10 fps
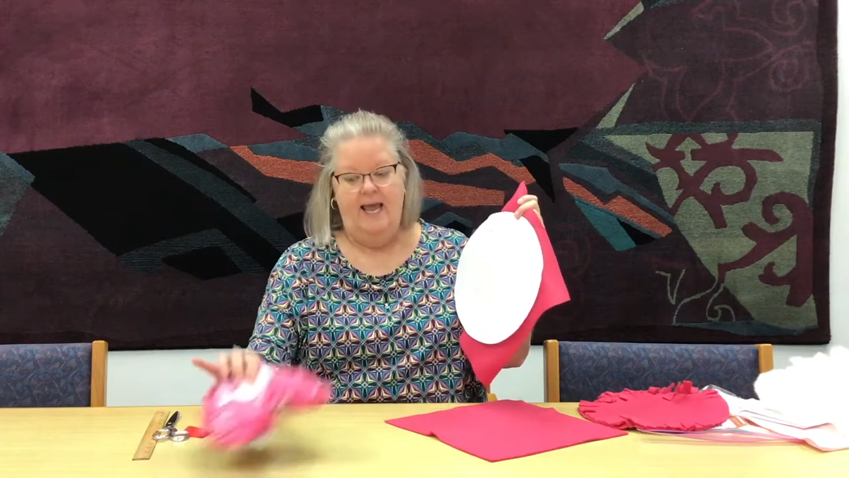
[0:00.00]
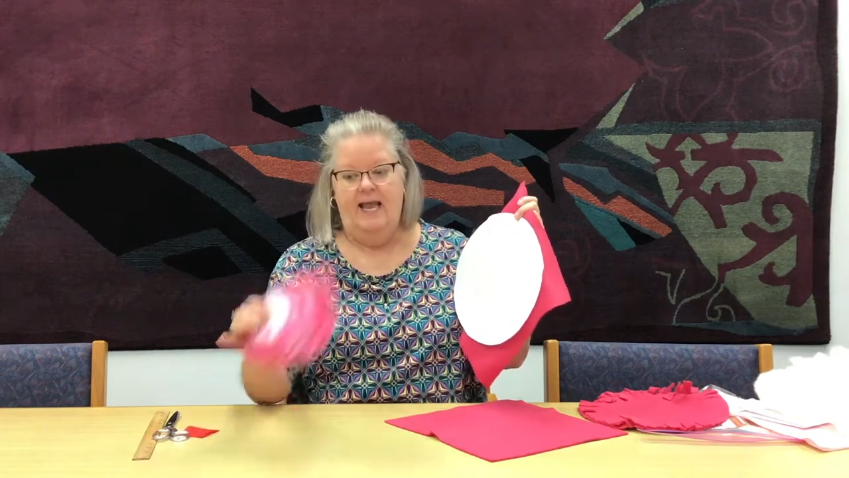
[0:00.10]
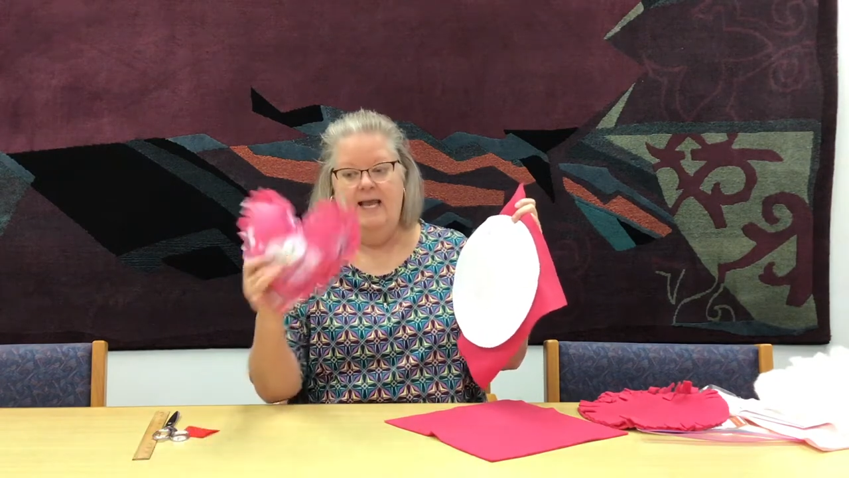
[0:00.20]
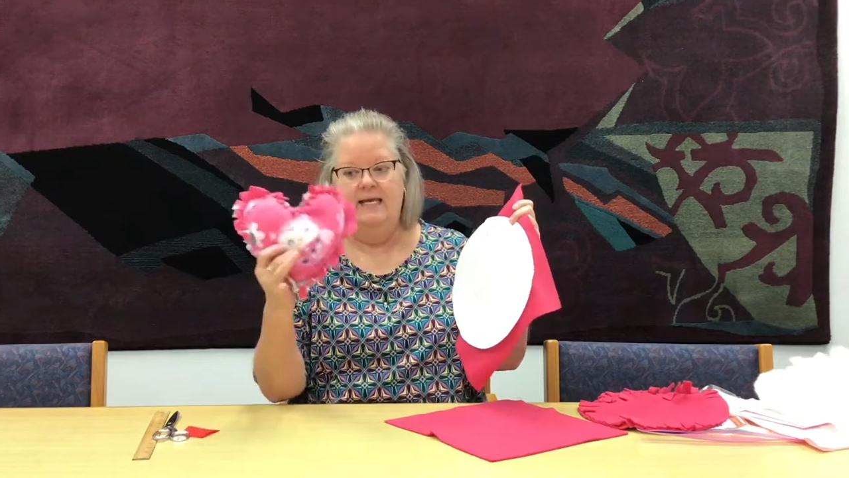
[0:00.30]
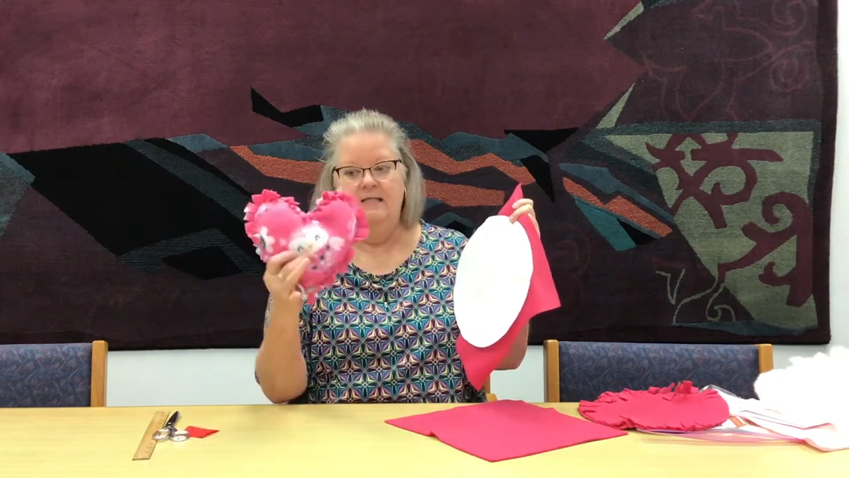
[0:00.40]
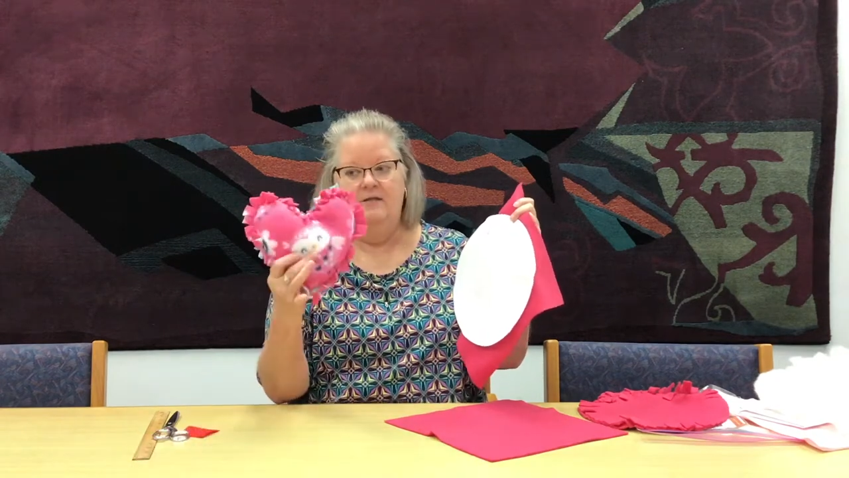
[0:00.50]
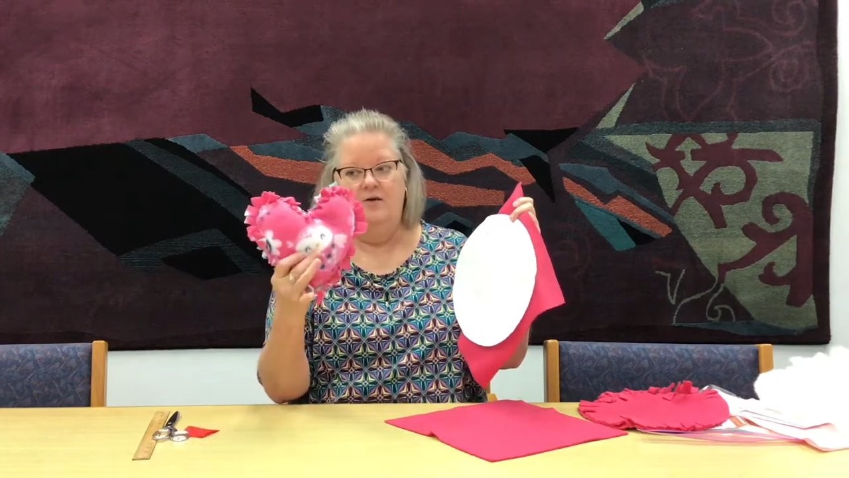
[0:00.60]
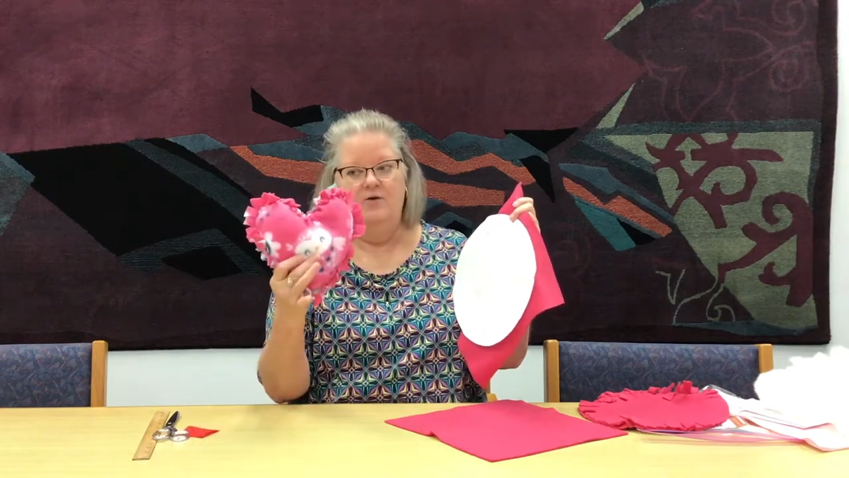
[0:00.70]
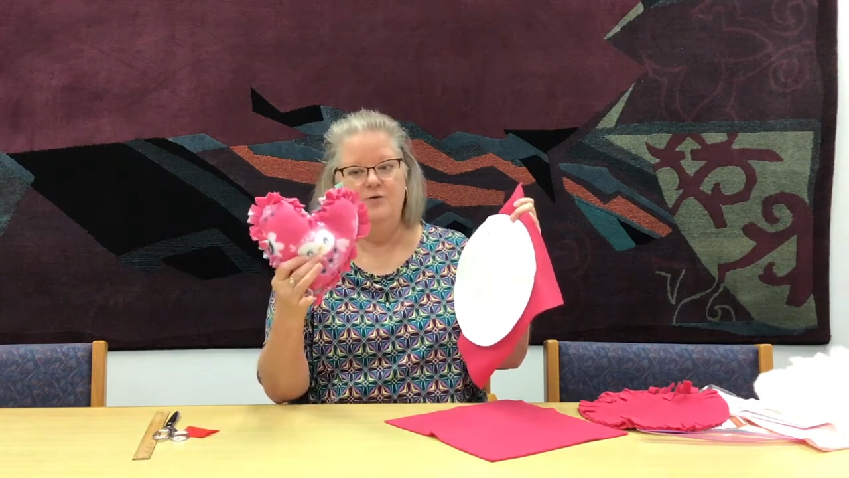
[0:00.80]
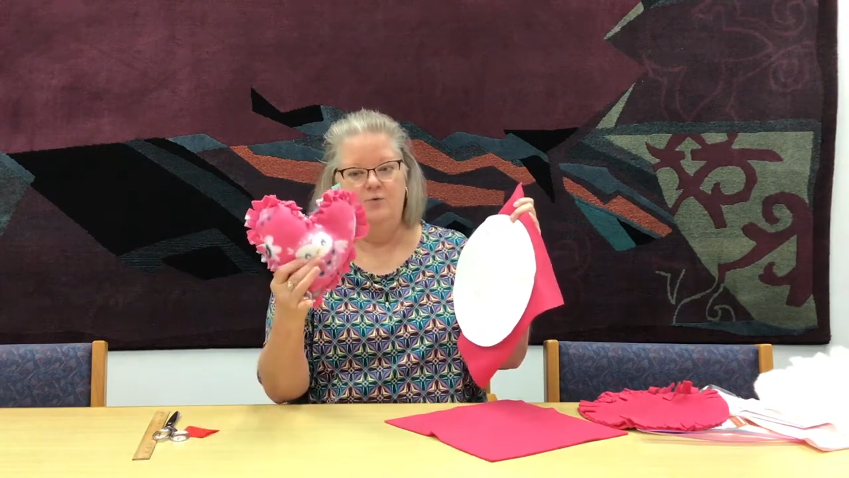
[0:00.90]
and
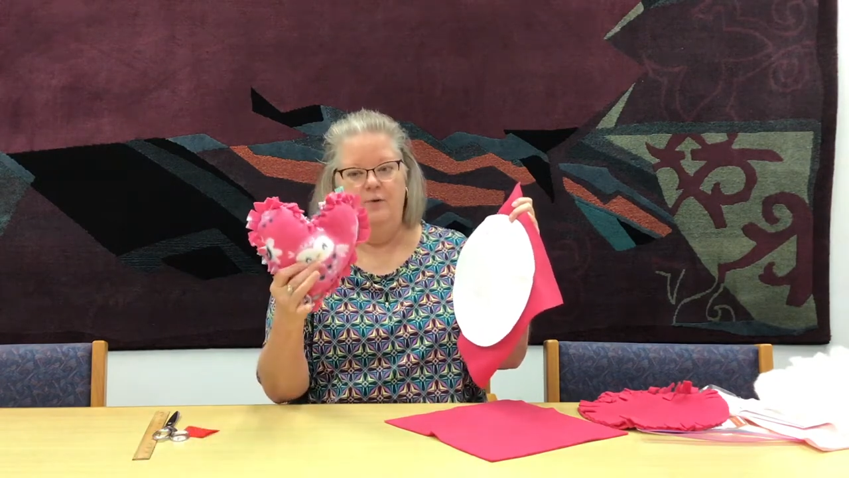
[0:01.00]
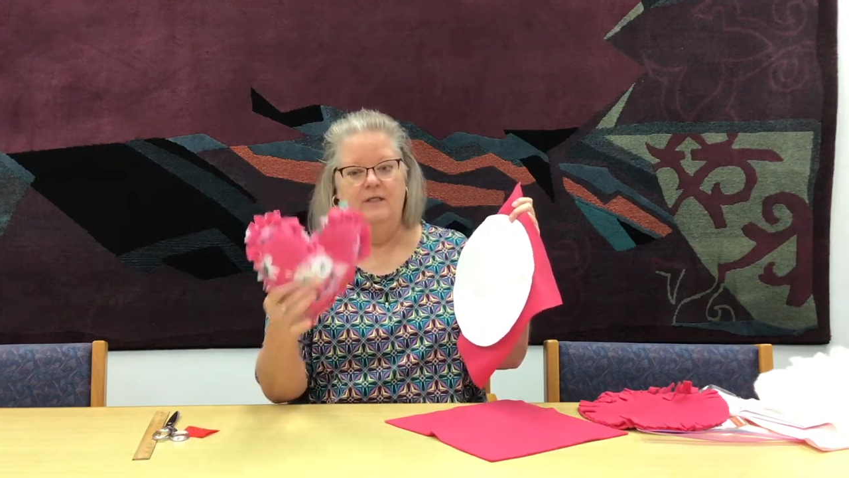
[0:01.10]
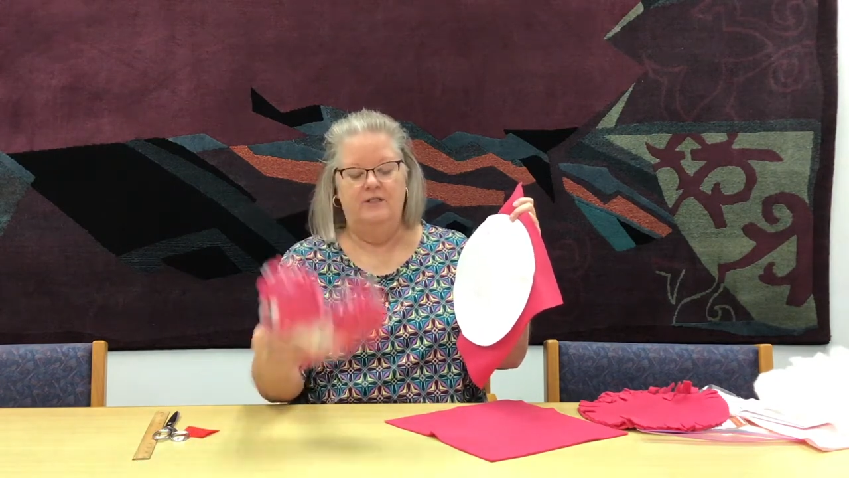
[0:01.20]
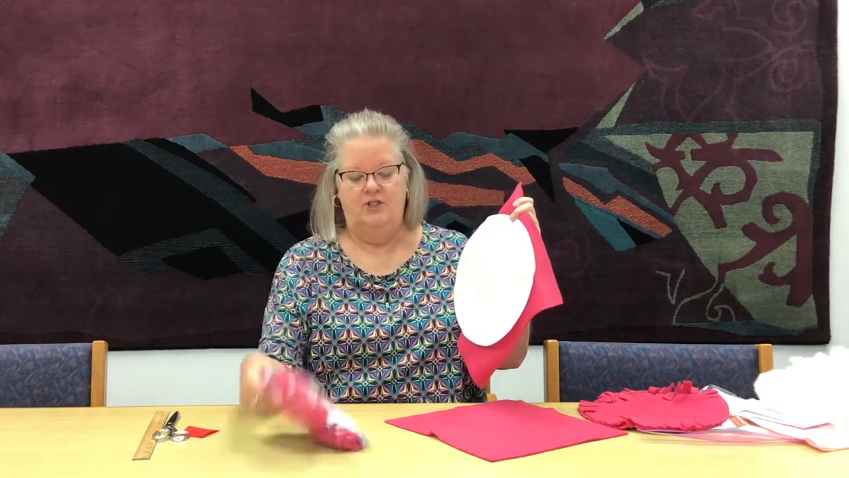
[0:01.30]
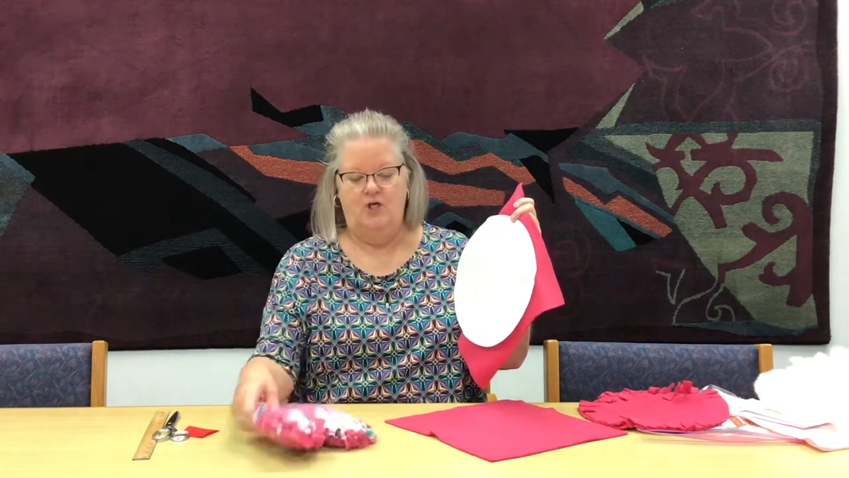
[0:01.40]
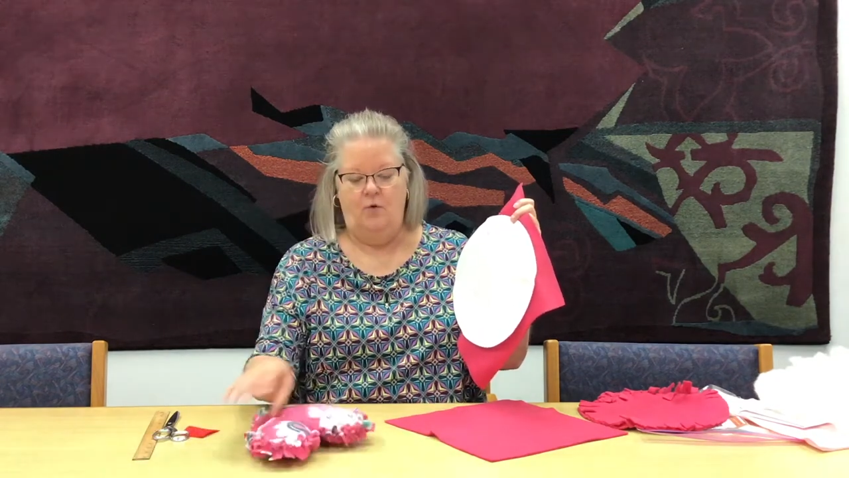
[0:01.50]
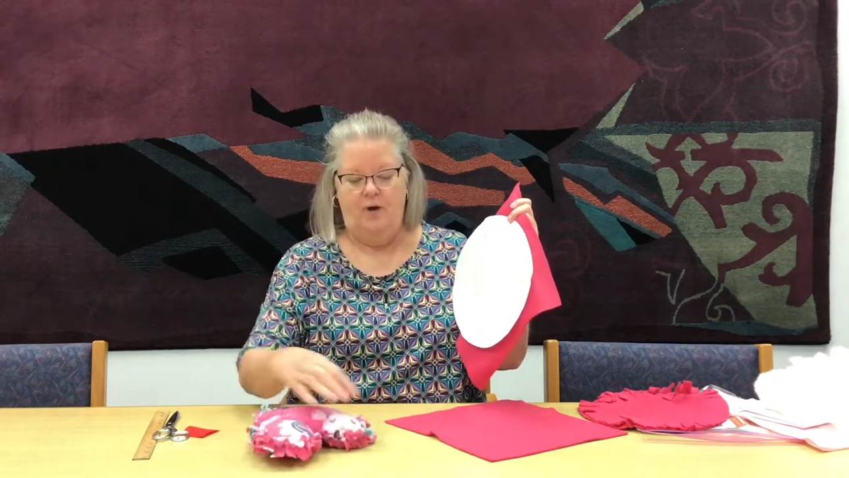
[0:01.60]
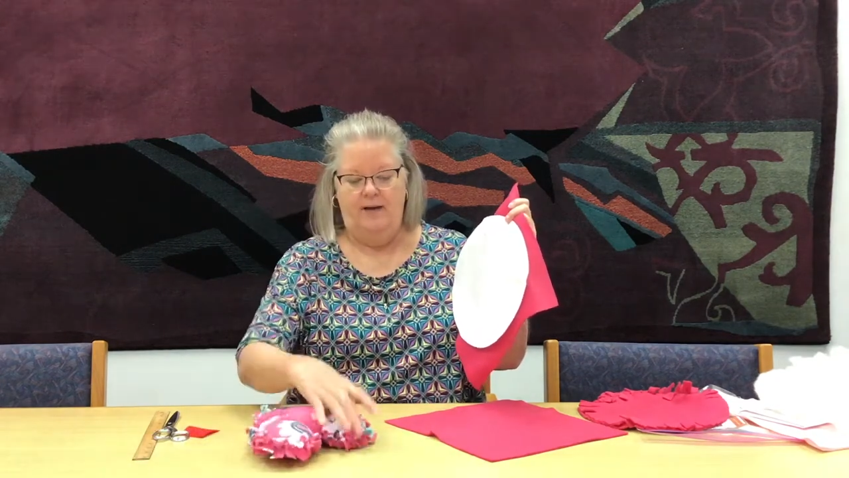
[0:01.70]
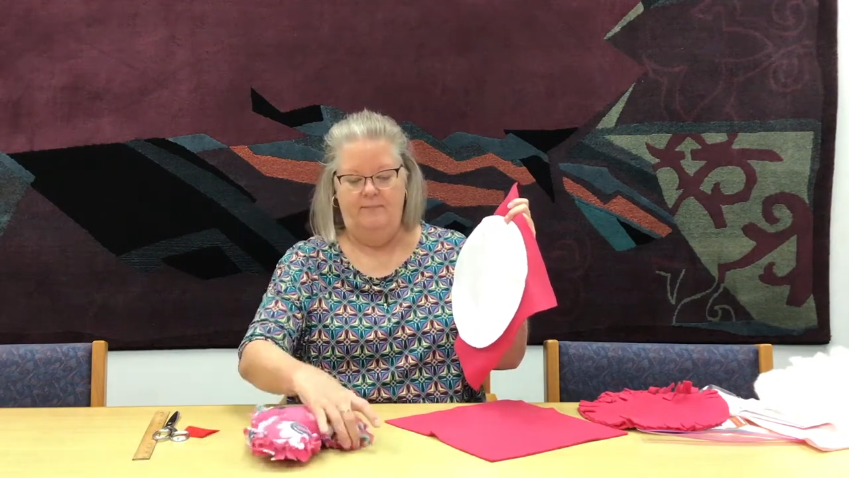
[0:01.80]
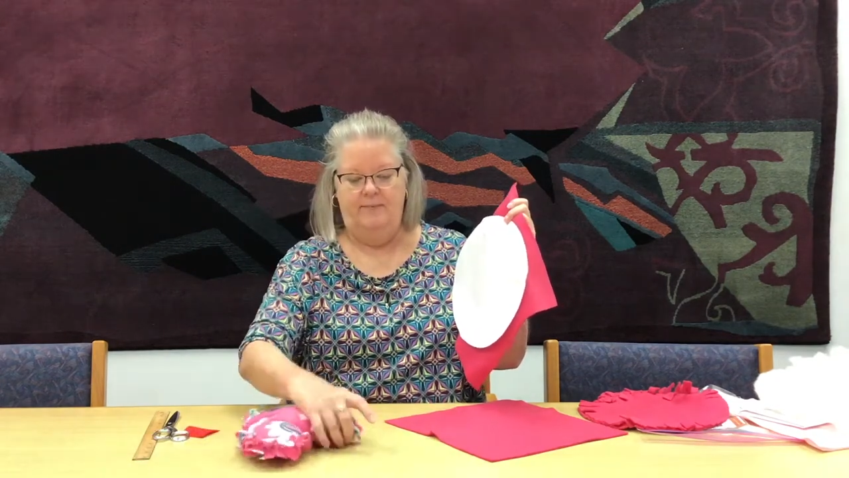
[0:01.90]
those will show
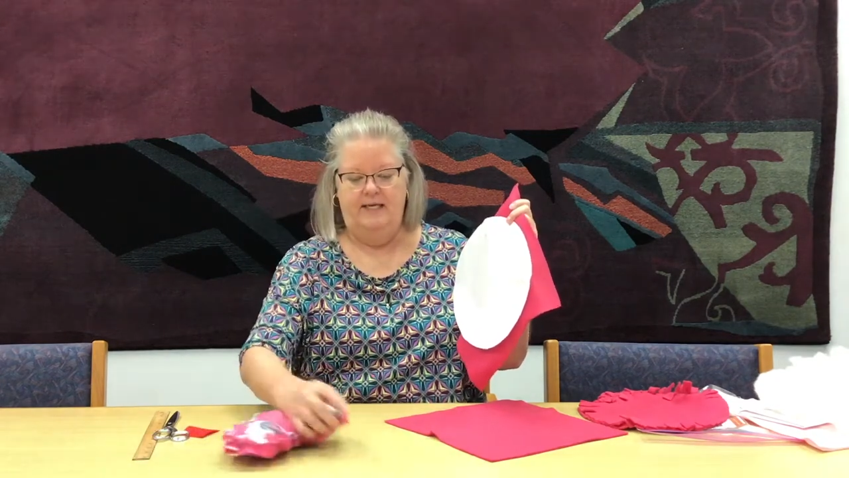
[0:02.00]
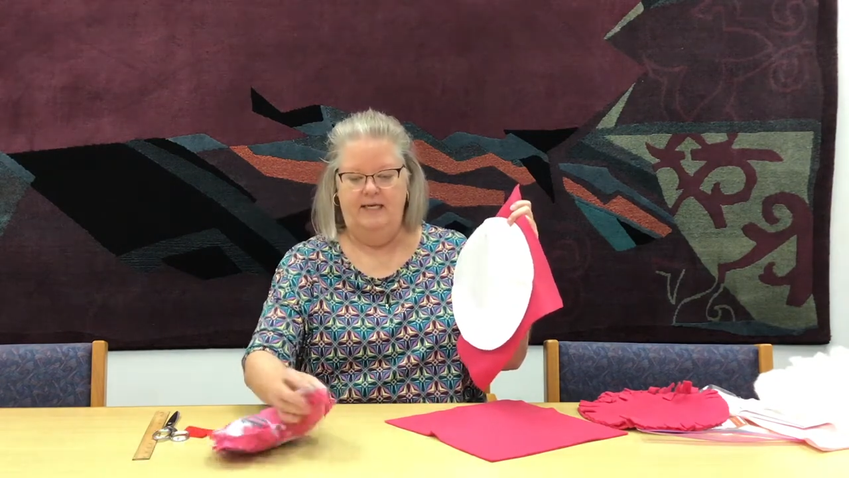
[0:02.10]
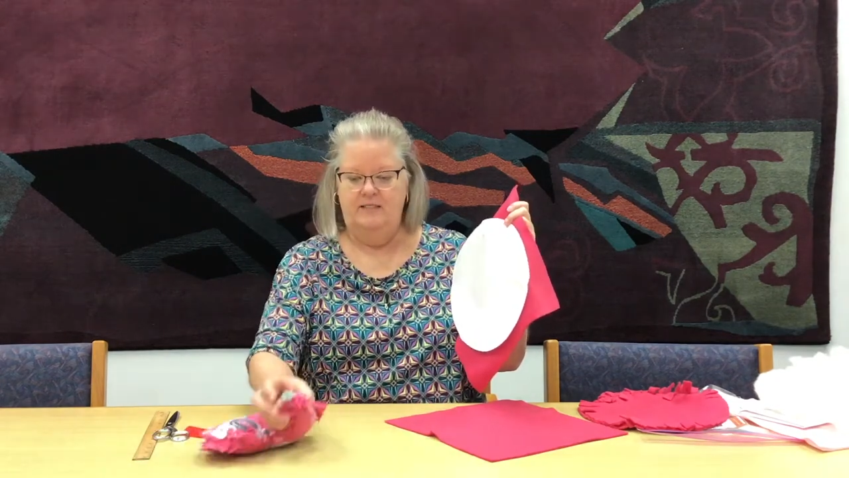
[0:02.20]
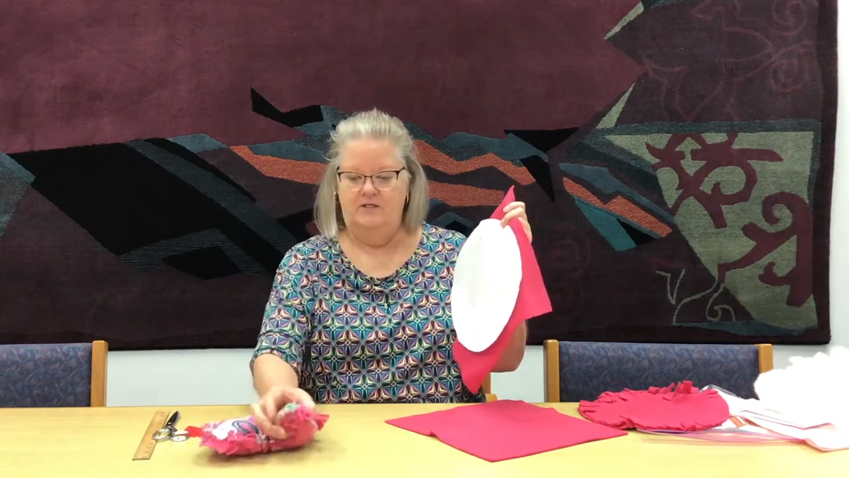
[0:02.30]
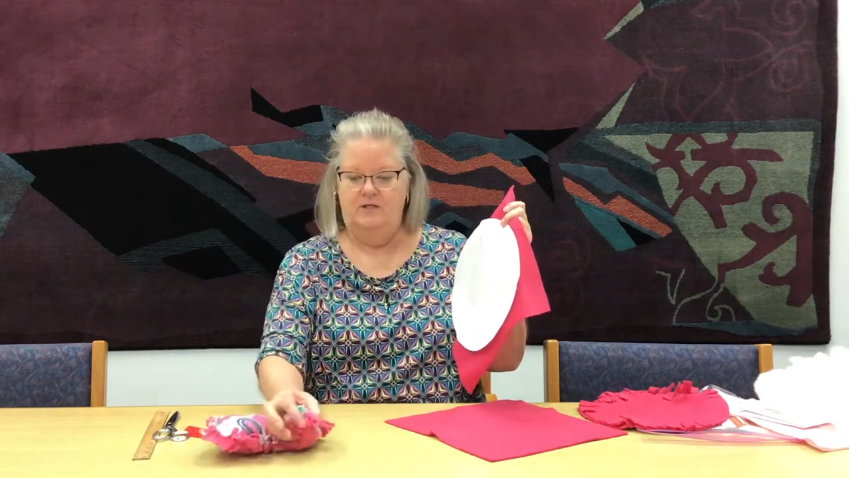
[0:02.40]
up because